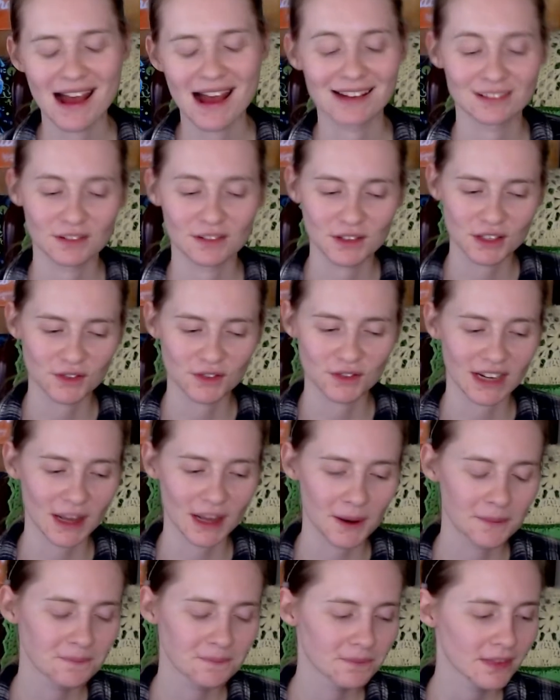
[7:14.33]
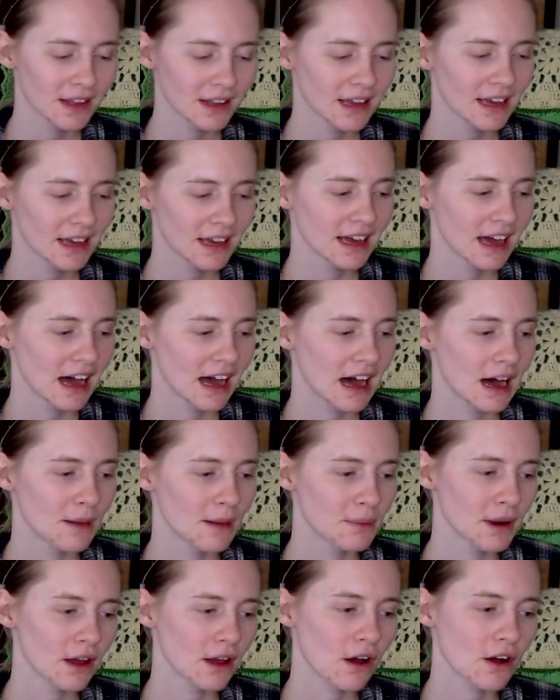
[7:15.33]
as of this video. Uh,
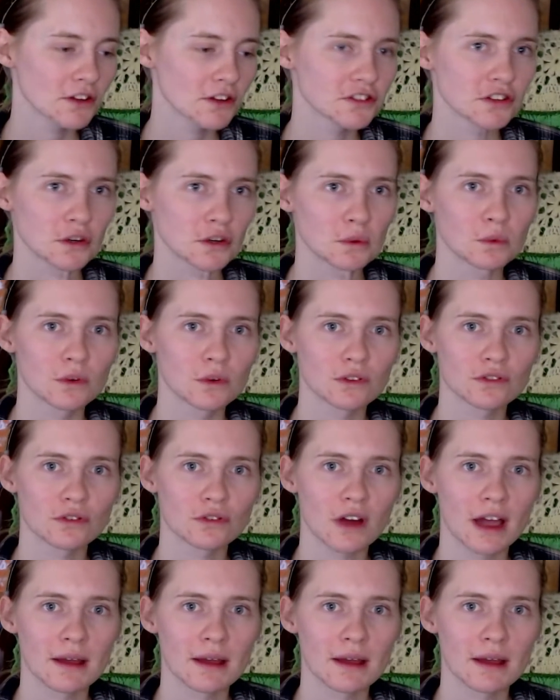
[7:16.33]
but I also will try,